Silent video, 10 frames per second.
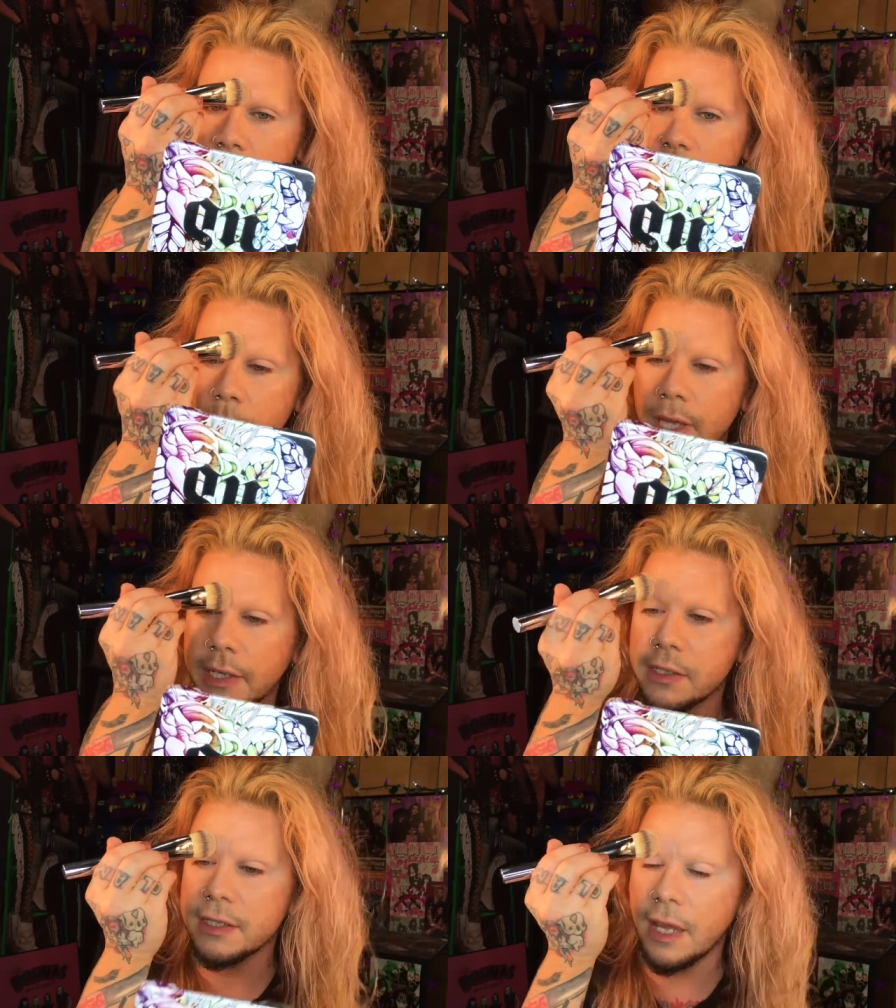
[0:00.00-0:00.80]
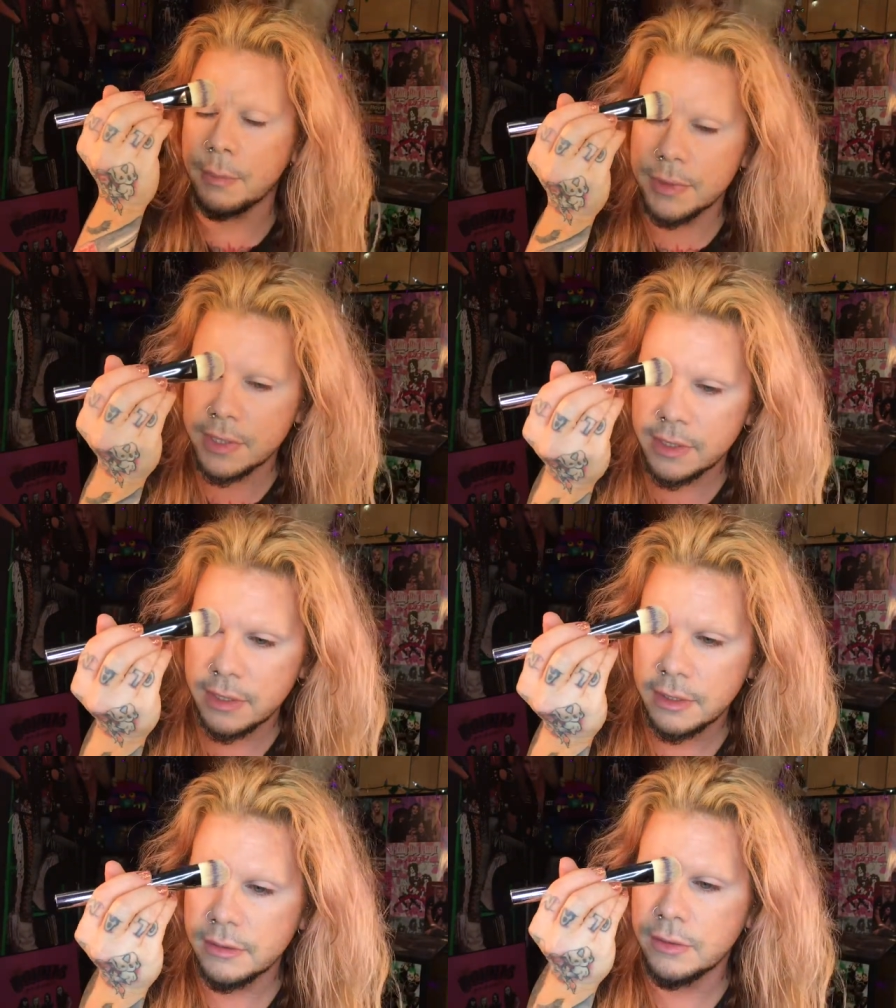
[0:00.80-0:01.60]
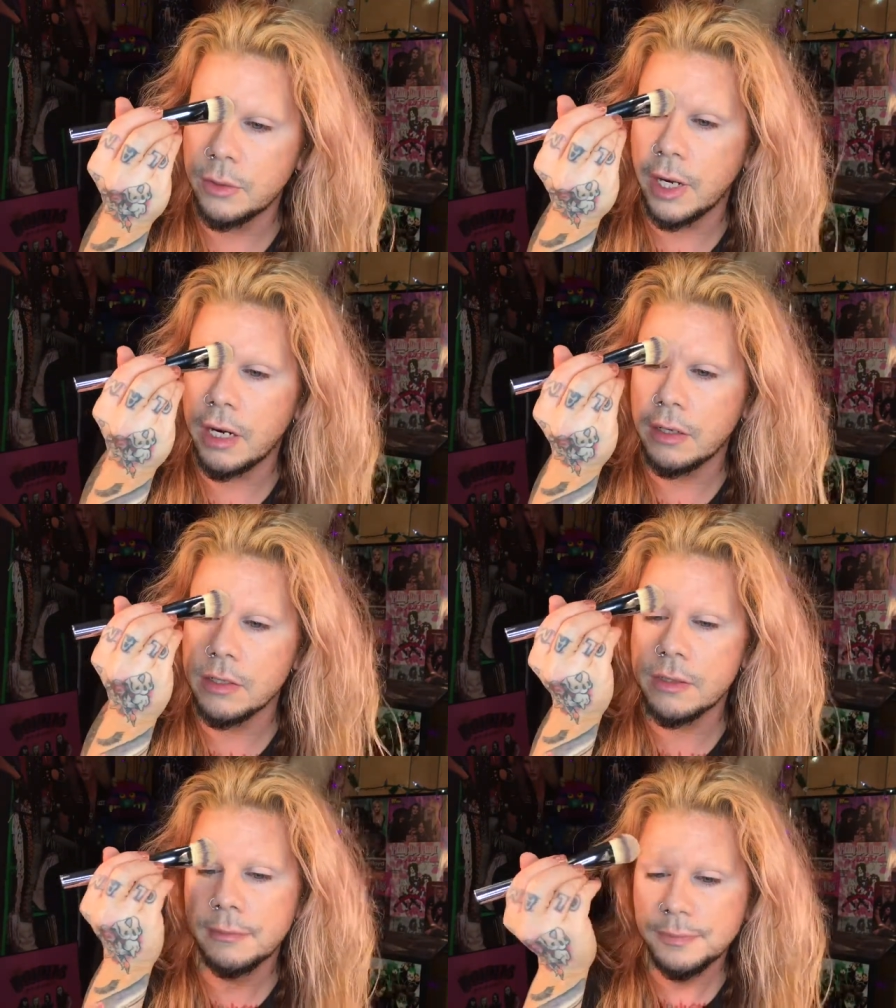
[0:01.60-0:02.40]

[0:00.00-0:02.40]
and do a lot of steps. Who cares?